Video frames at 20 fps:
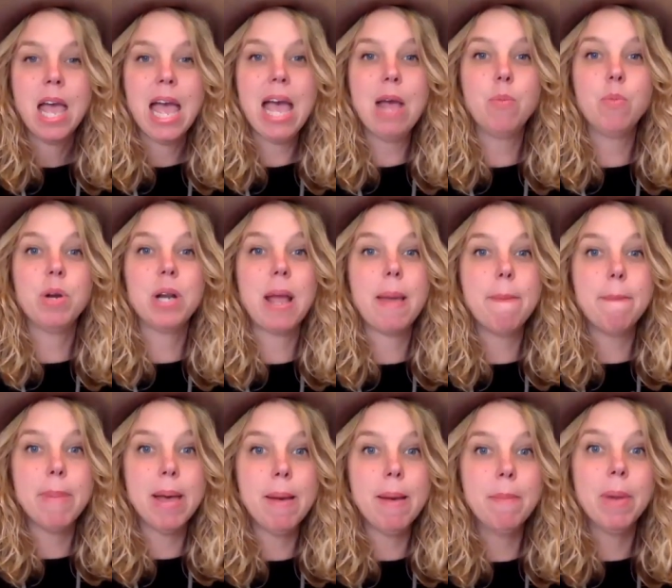And when I
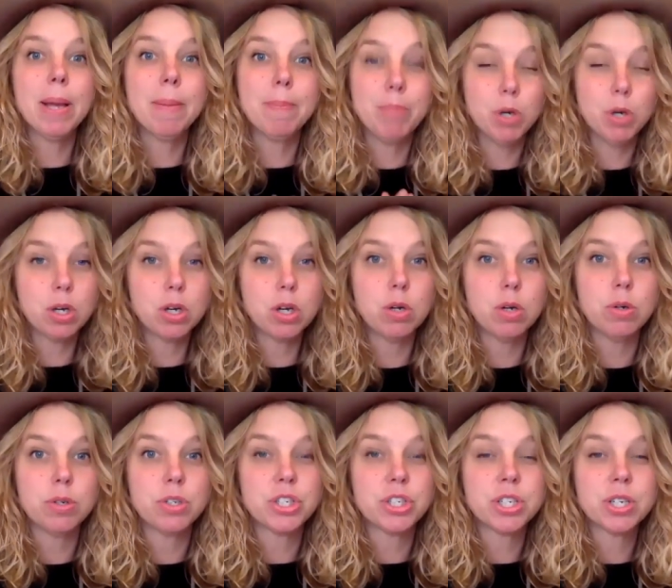met my book
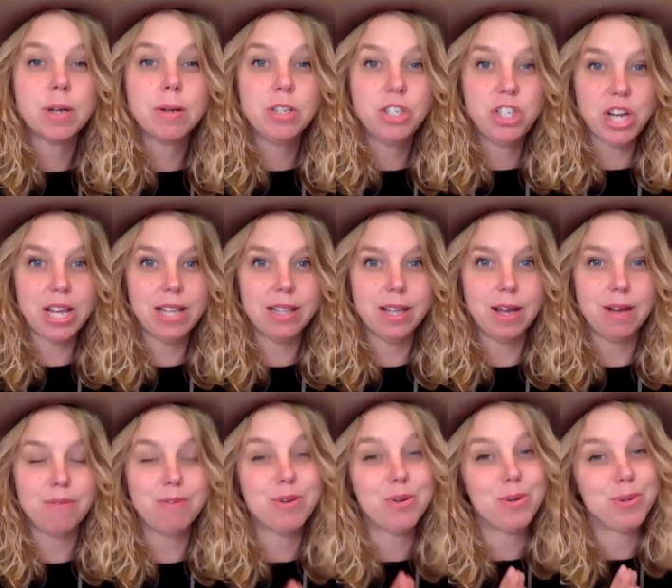coach, Jay
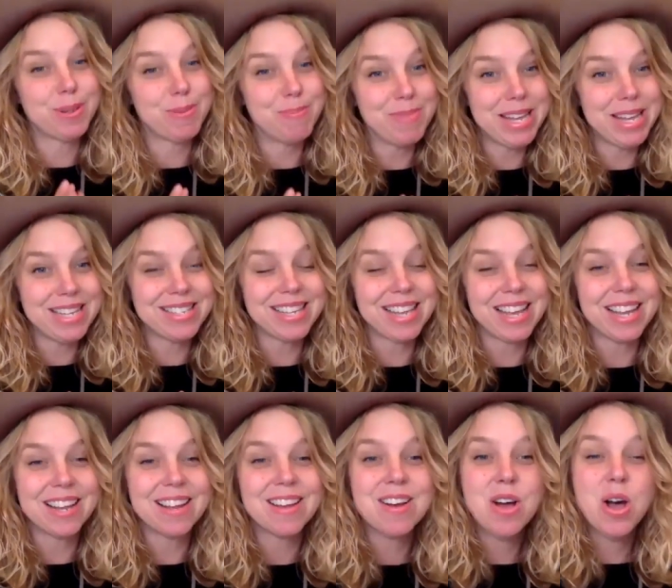Love, who's
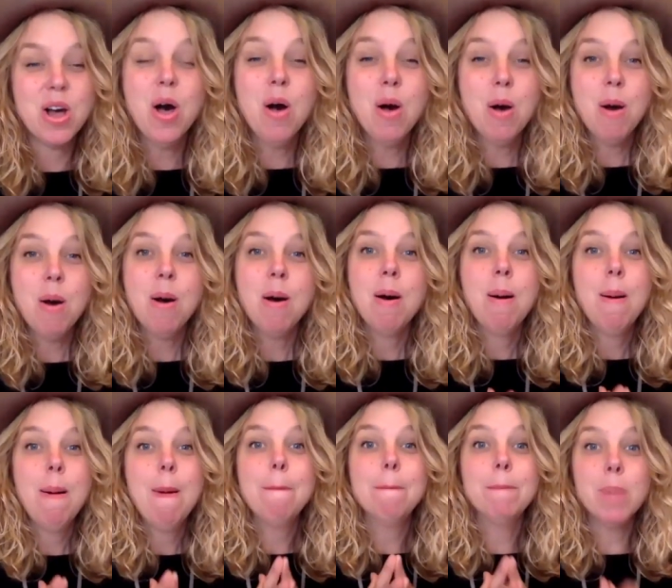amazing,
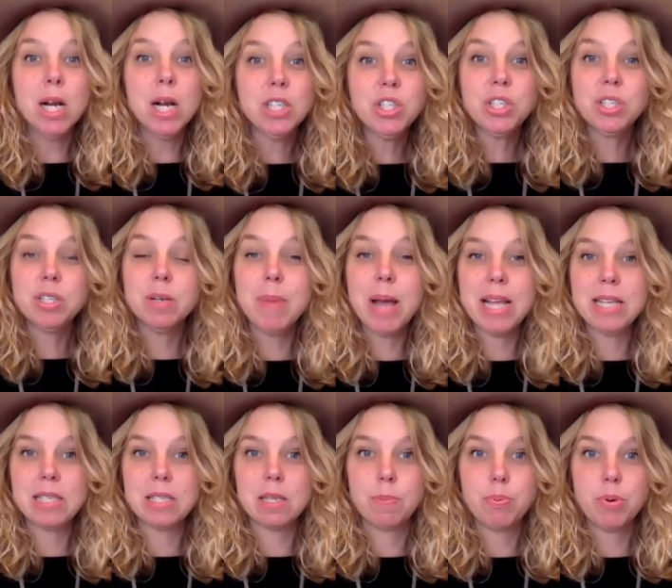much to
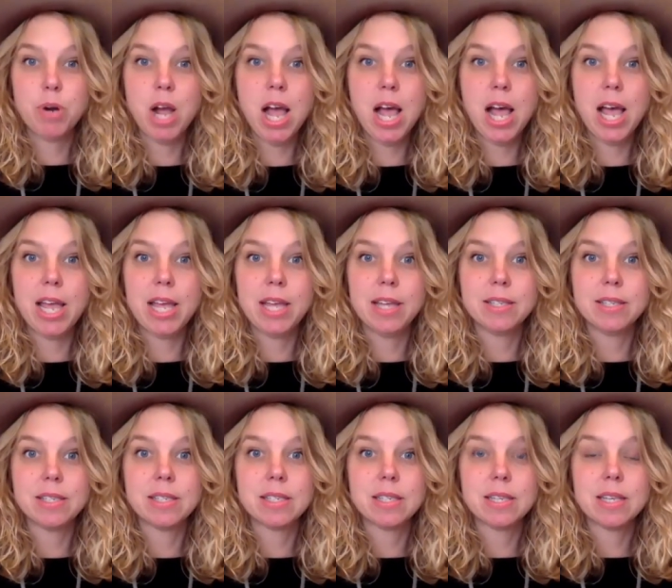my surprise,